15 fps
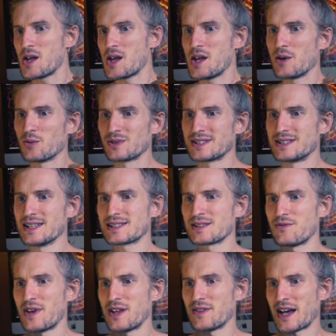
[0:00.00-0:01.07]
It was this
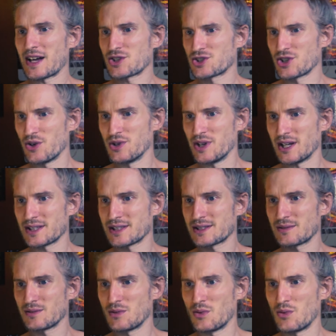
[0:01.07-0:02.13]
event that showed
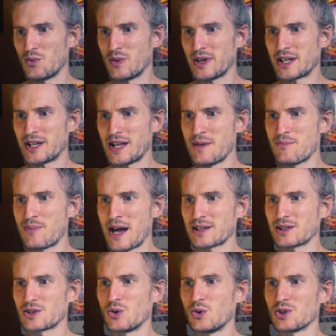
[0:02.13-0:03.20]
us we could impact
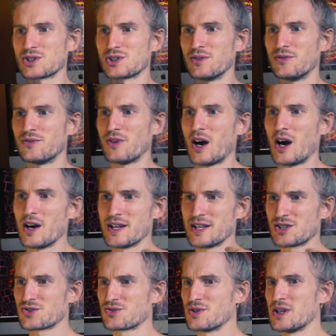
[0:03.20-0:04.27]
the course of our
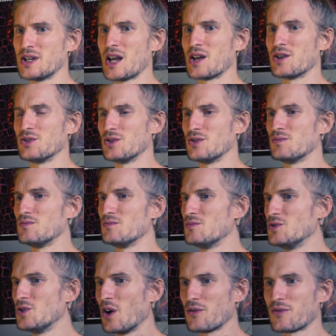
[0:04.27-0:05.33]
history,
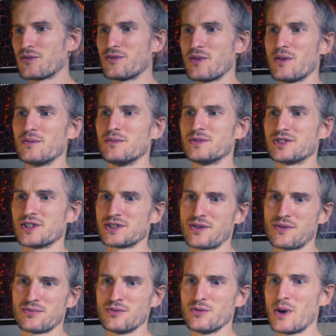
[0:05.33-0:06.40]
not just
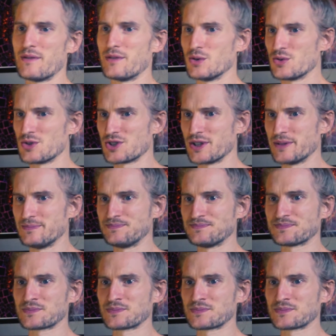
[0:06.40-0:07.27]
through evolution.